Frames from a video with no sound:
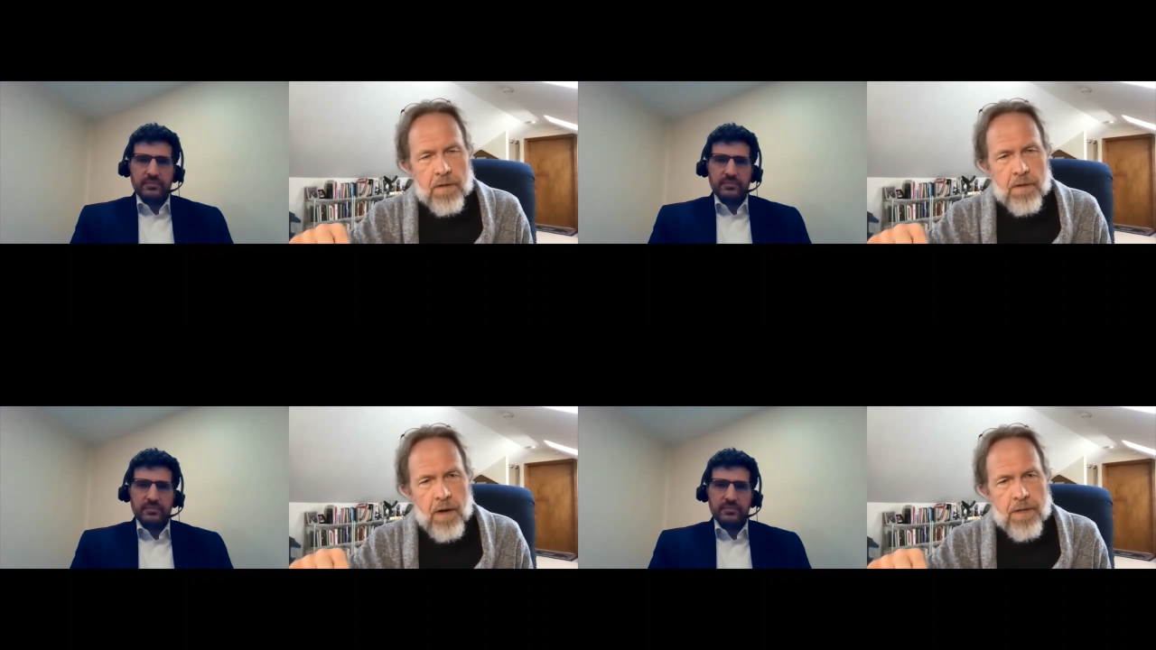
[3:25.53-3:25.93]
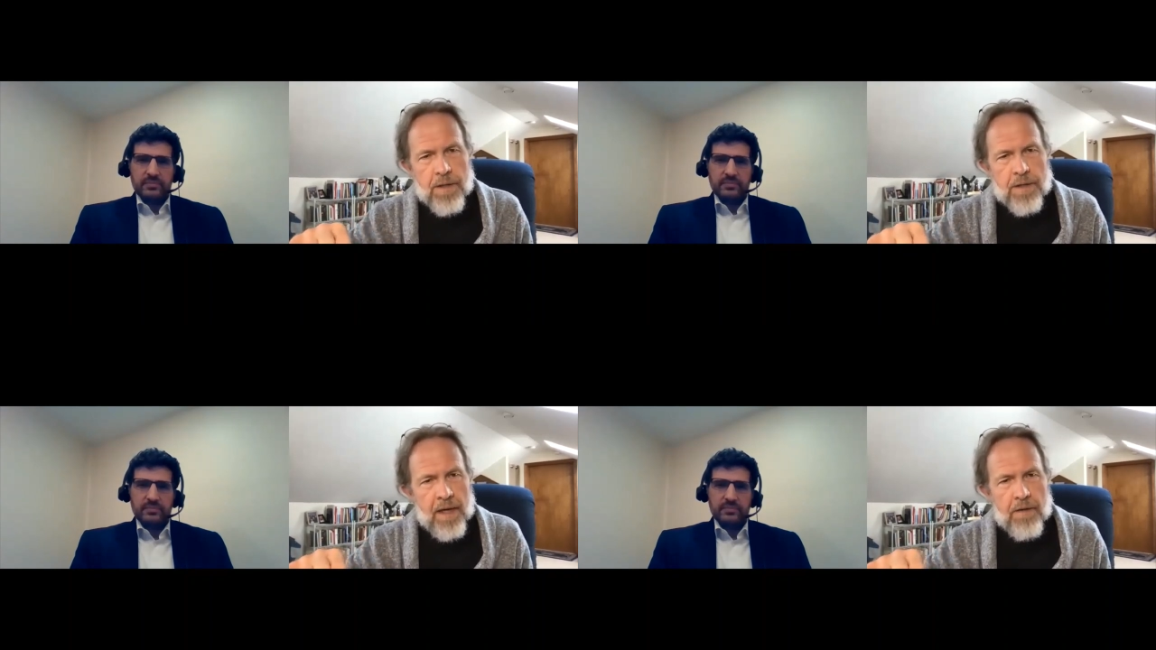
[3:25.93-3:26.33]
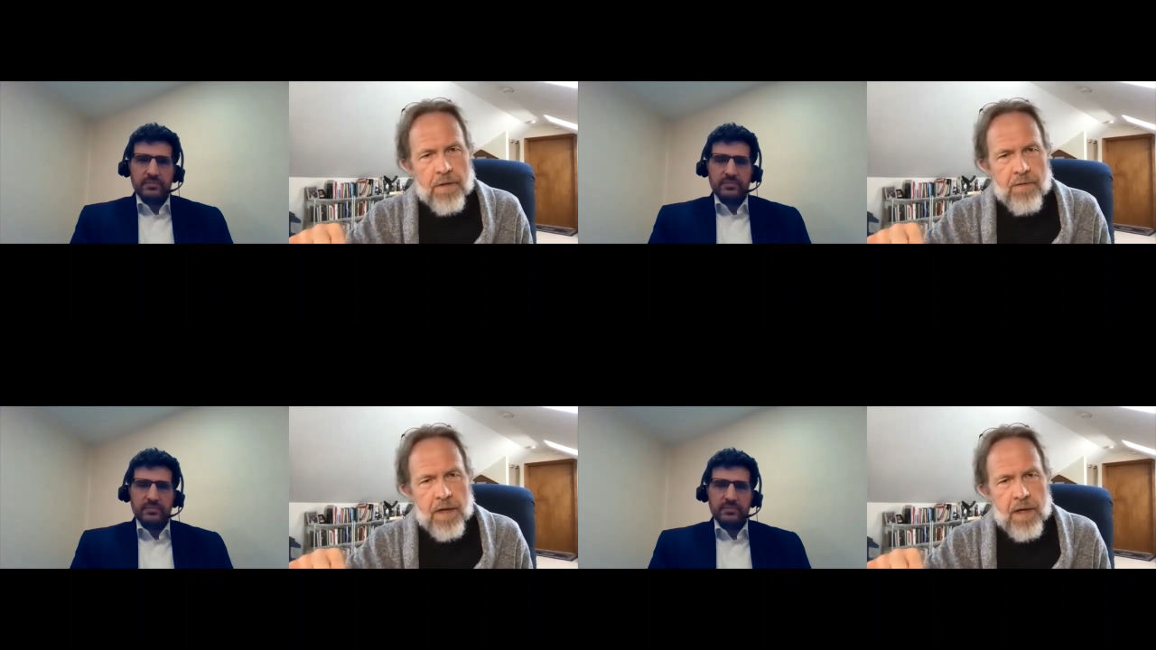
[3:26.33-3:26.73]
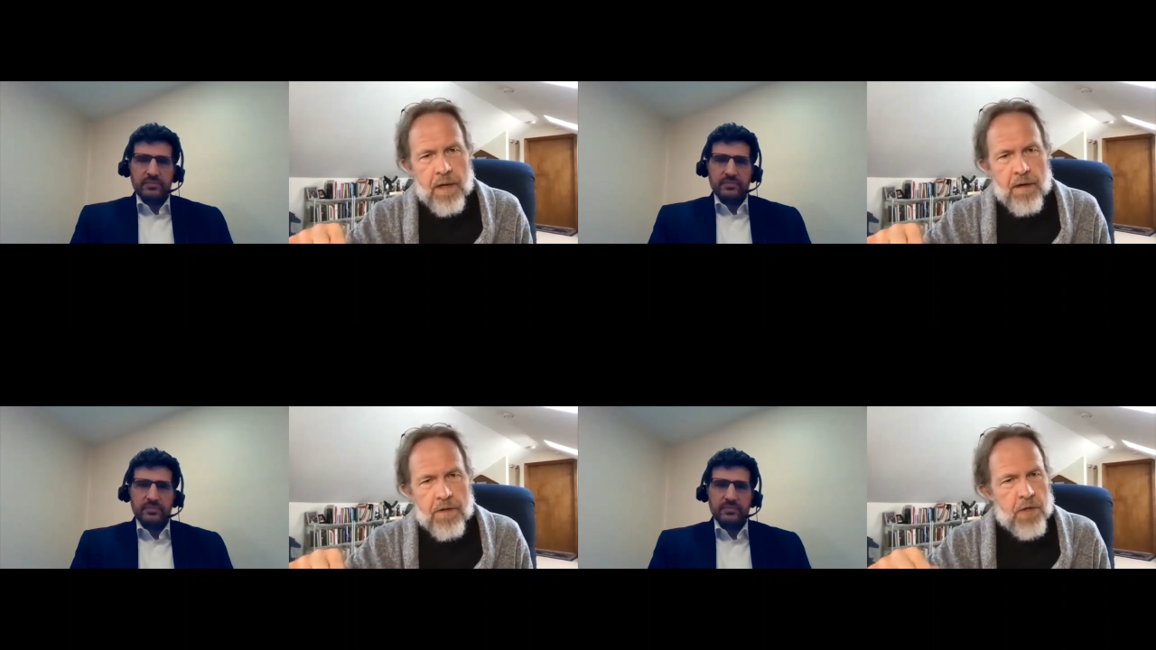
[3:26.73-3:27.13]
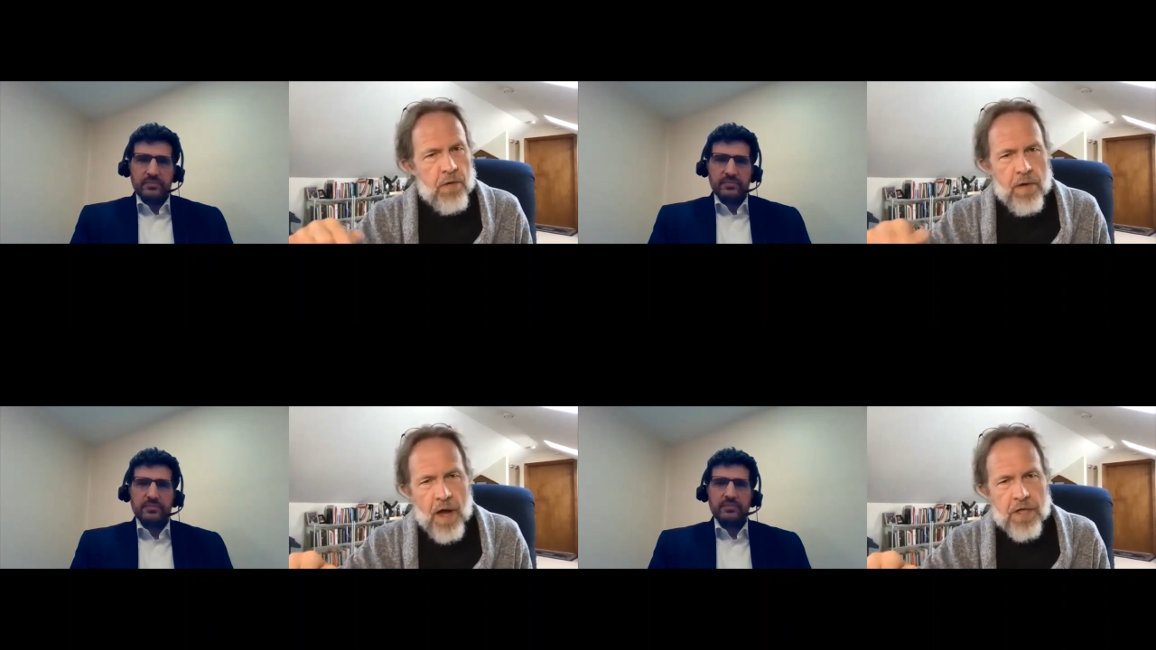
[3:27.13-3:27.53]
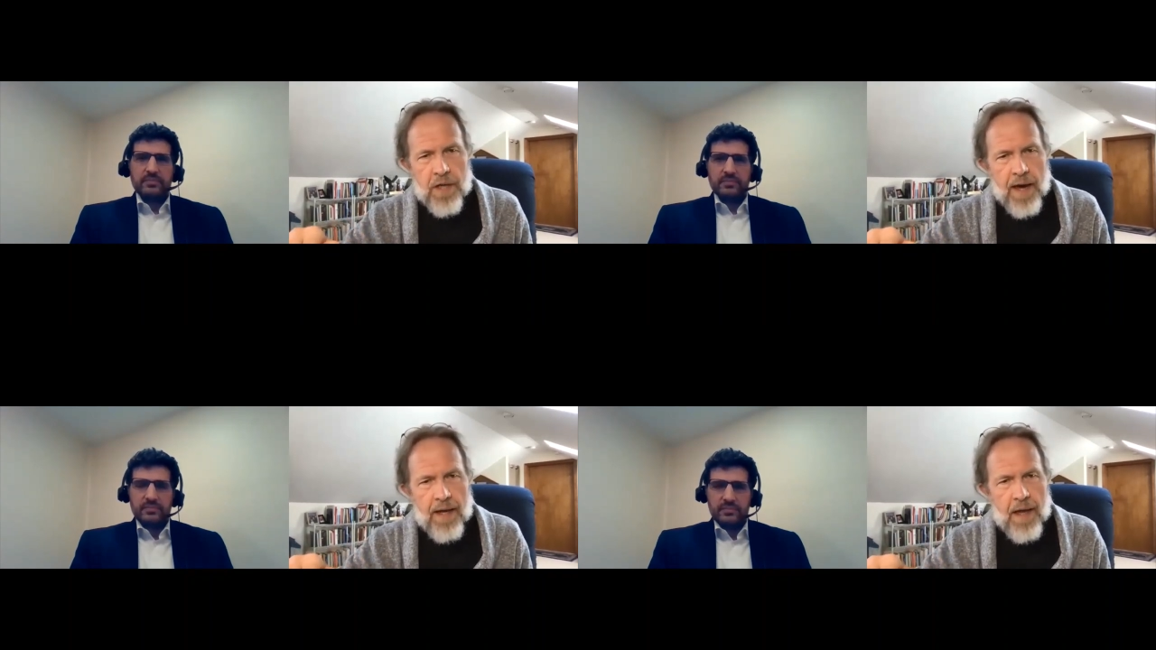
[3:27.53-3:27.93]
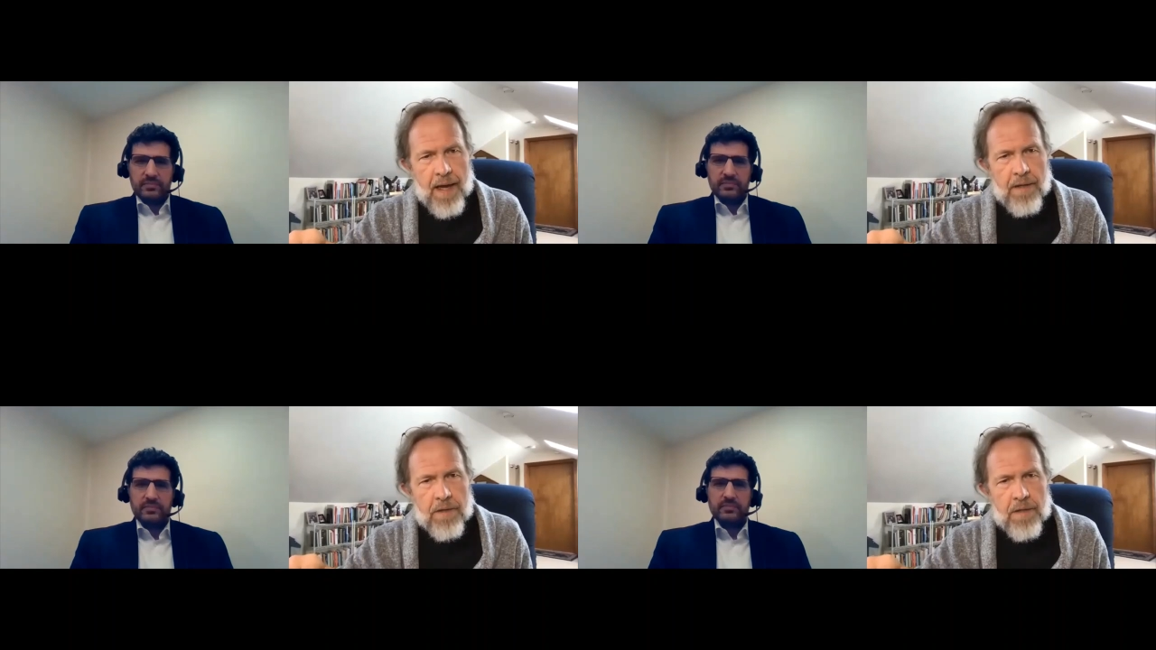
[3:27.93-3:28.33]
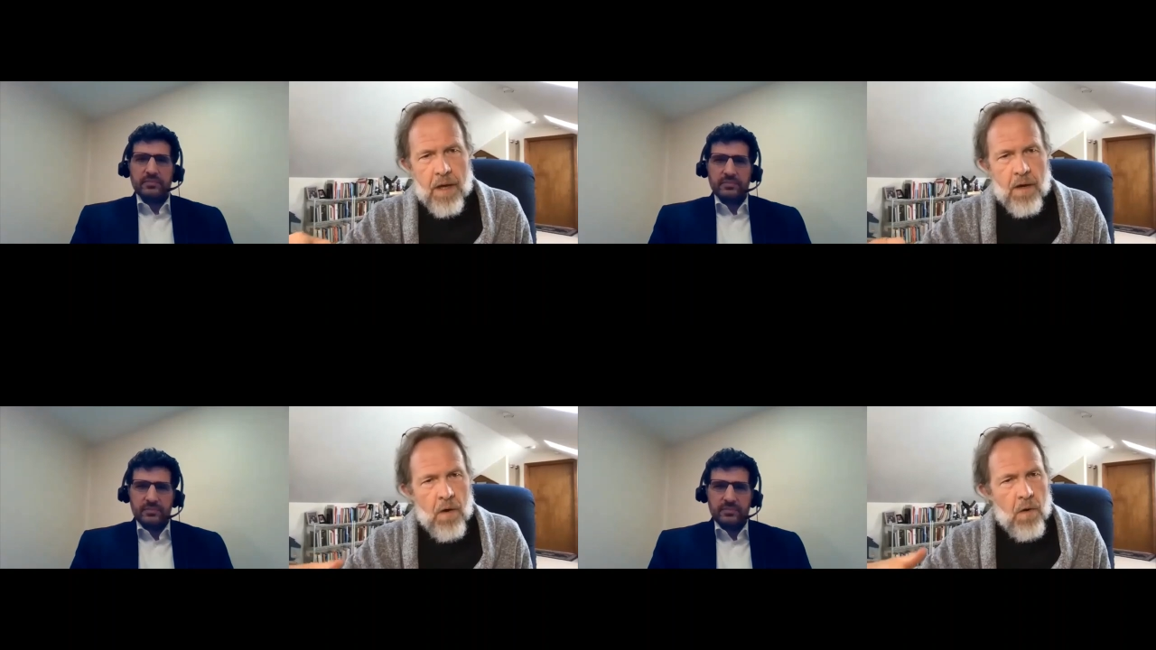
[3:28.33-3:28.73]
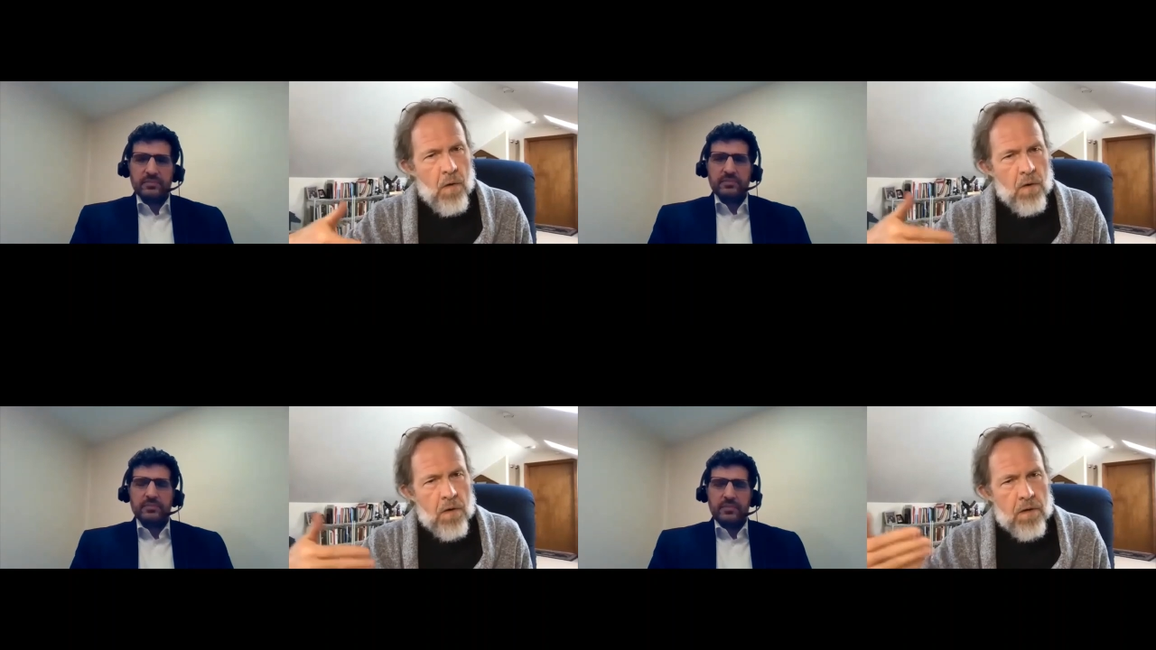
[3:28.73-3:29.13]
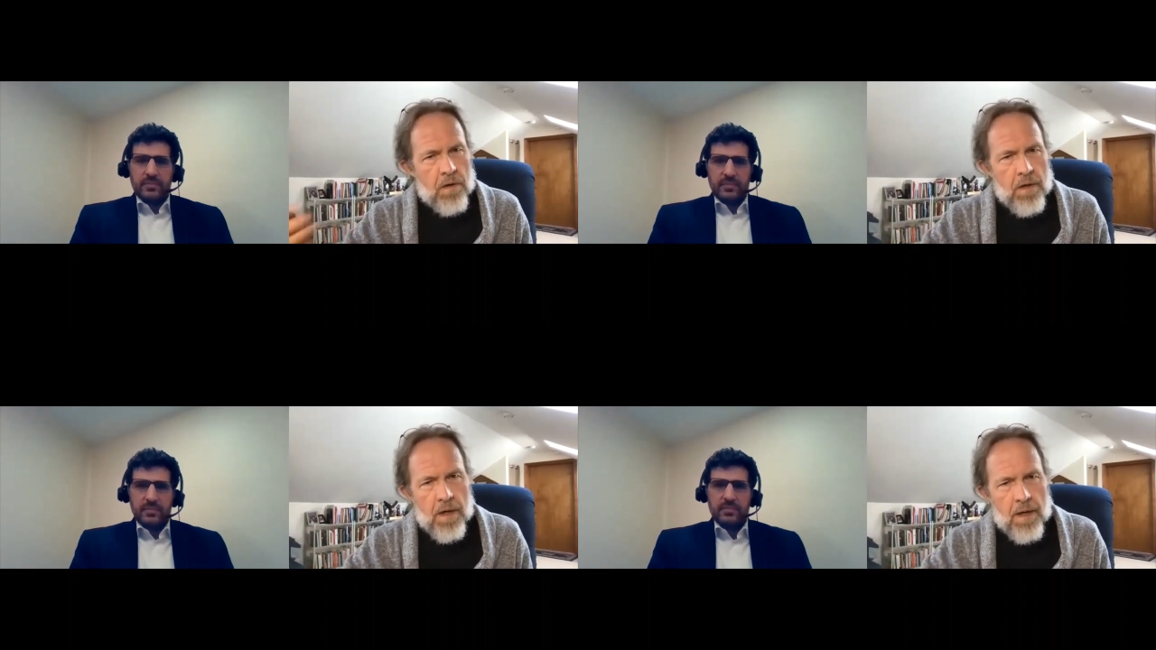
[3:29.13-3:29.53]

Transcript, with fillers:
Speaker 1: crisis standards of care, triage guidelines, or